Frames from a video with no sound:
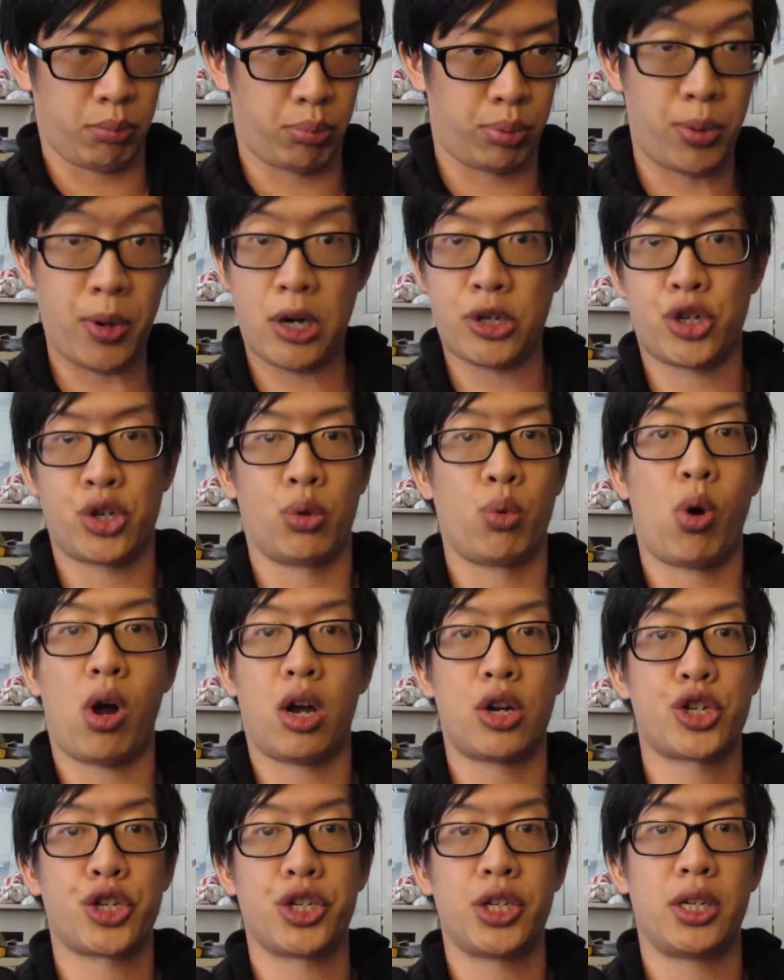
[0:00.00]
pressure
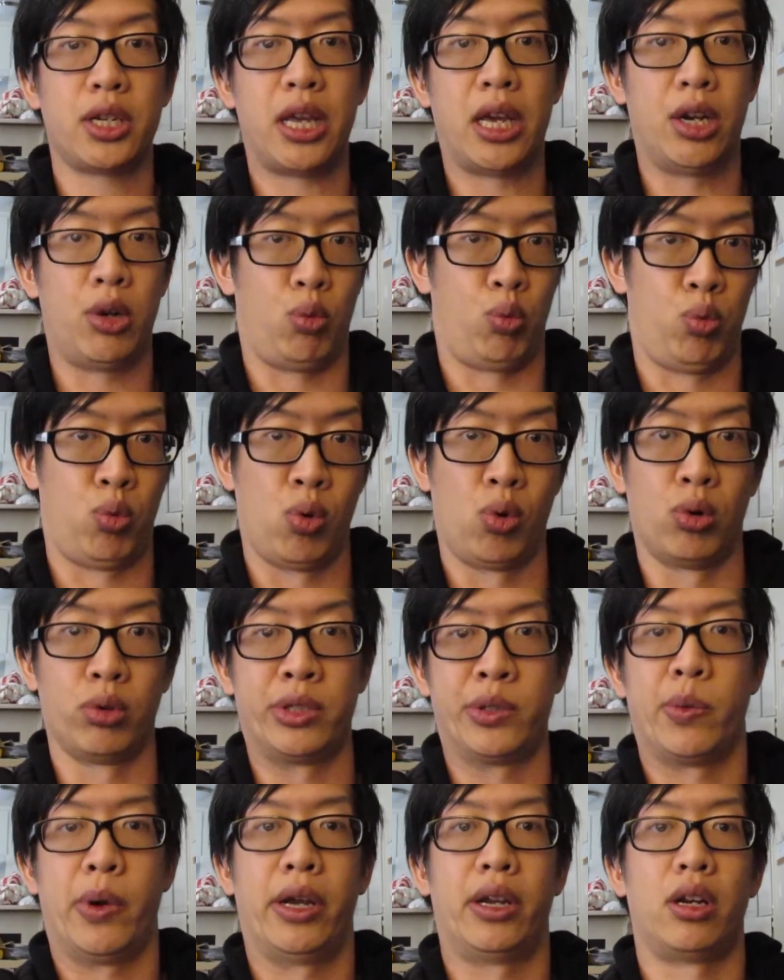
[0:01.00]
wash it and it
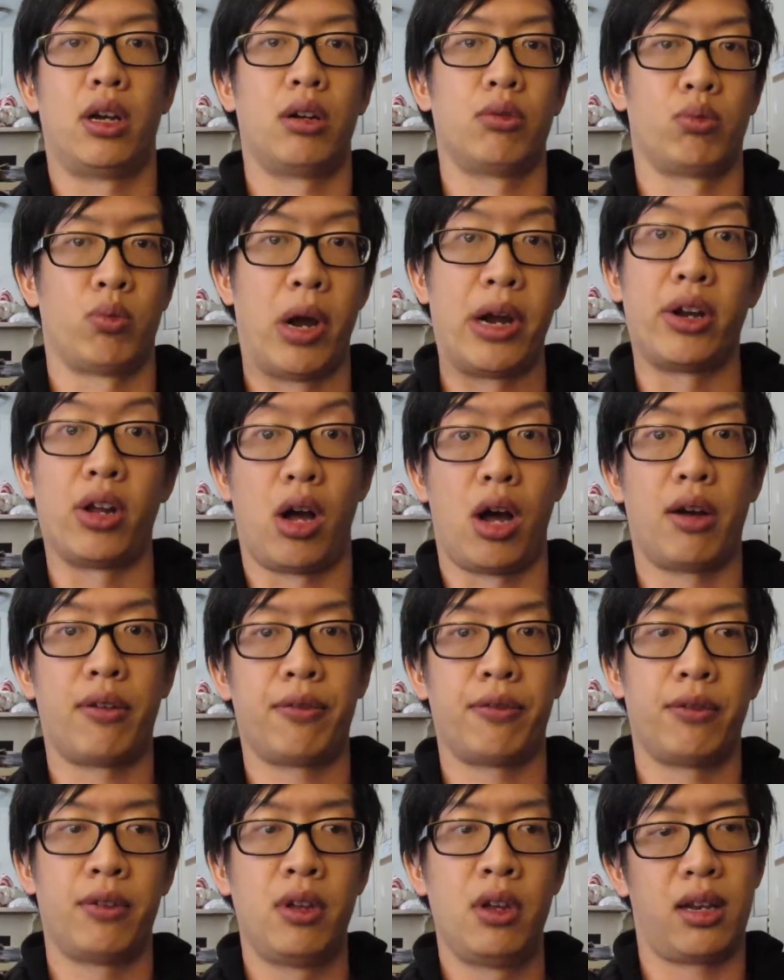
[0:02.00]
rolls right
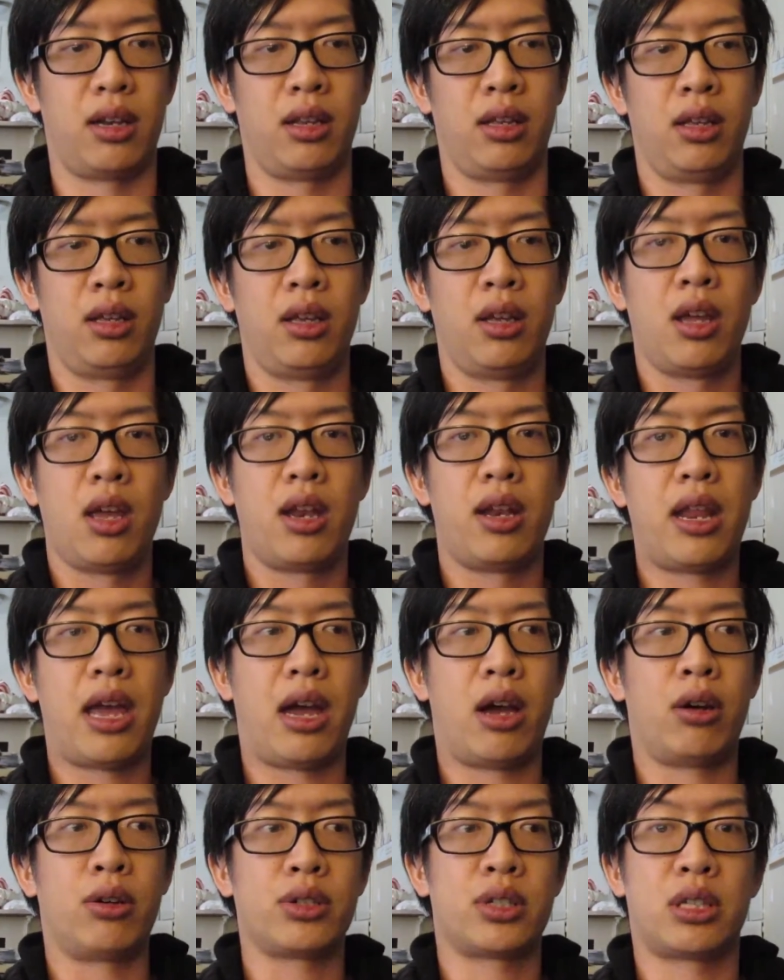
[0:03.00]
off.
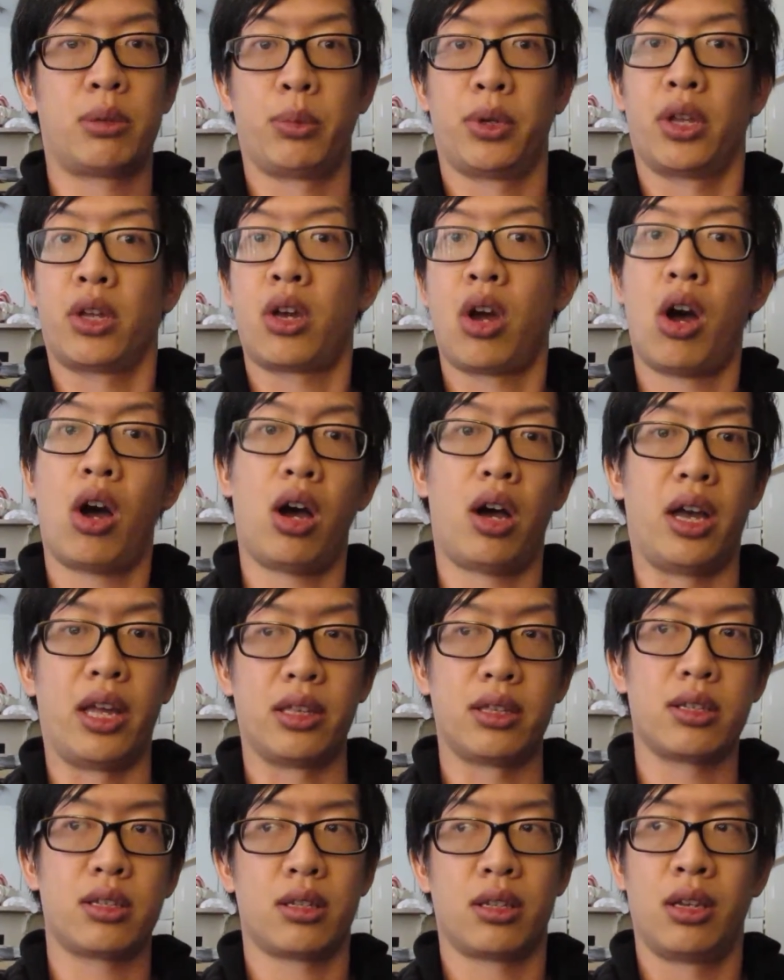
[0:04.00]
Now, some of the
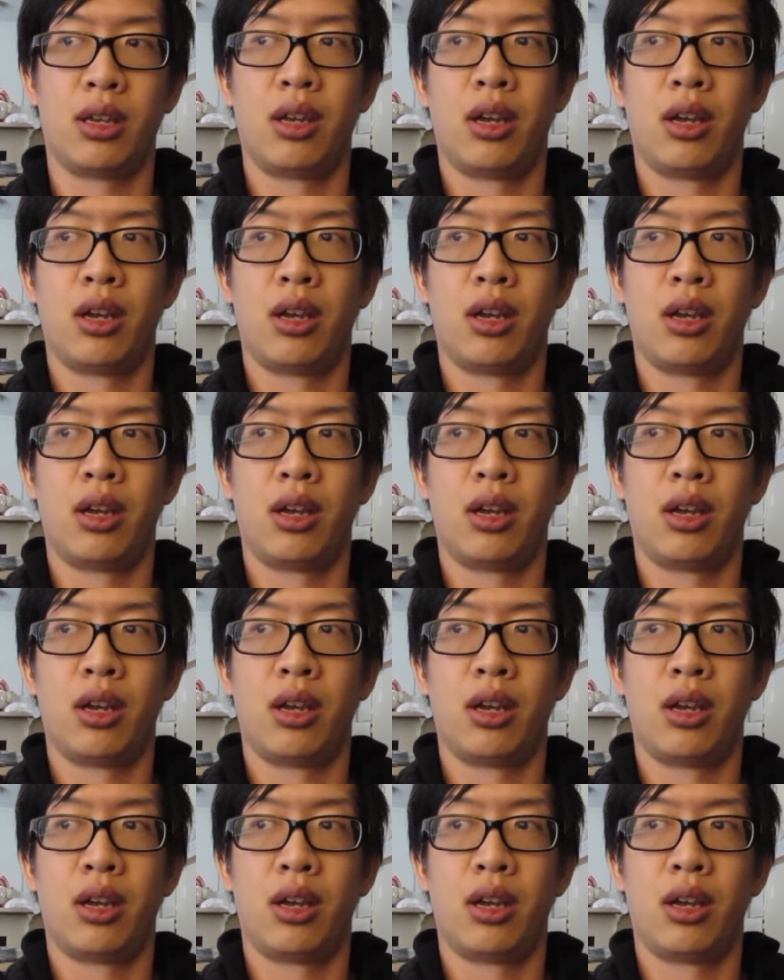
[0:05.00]
cons.